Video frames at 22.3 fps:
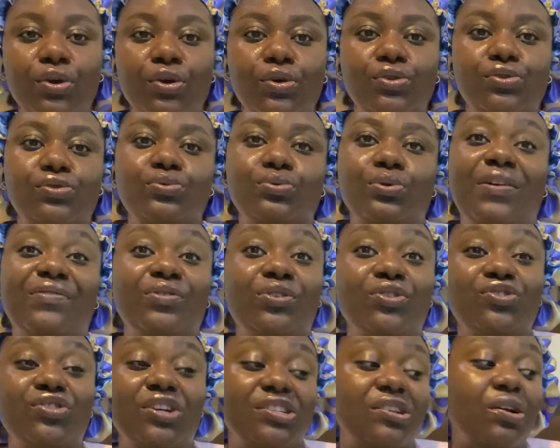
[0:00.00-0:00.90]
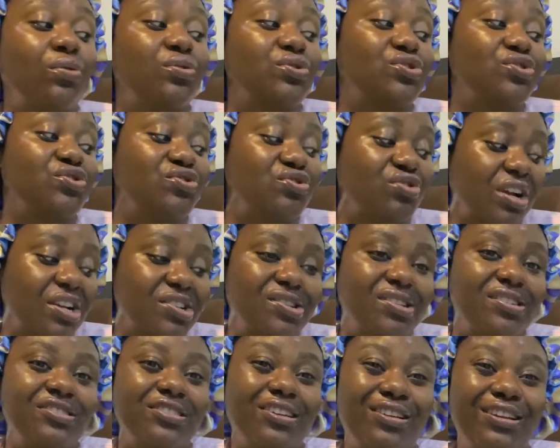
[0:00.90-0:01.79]
So I've not trashed I want to trash it
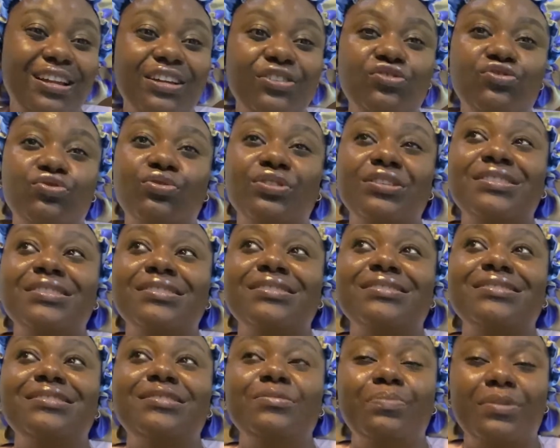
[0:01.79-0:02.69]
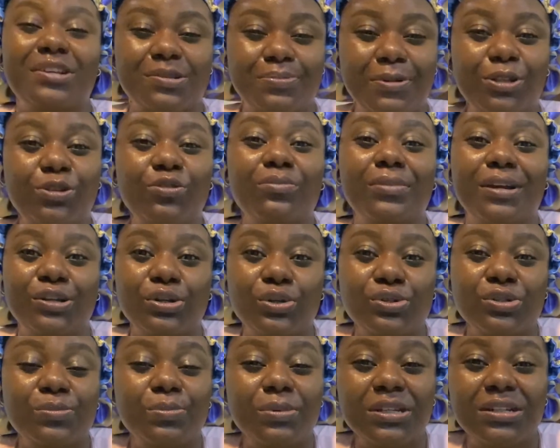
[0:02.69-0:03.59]
now, like throw it in the deepest part of my
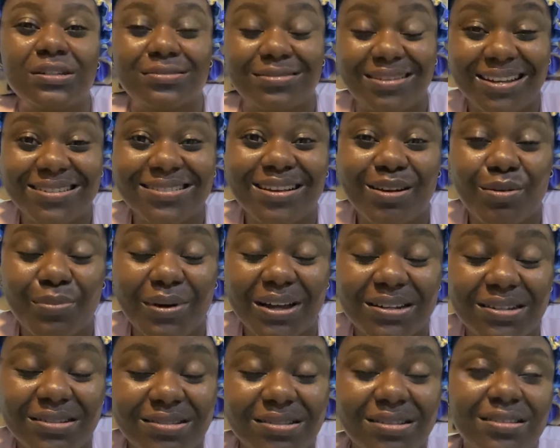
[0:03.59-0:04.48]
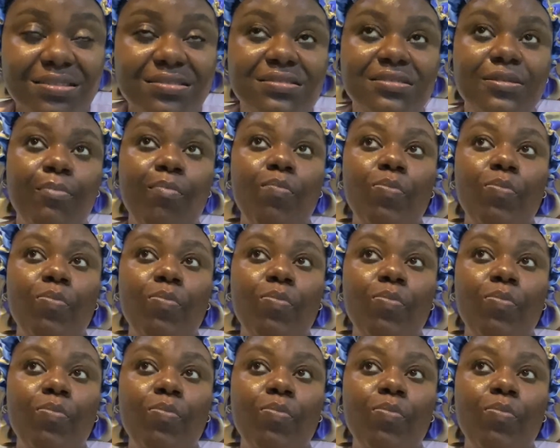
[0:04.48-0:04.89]
dustbin. That's how bad it is.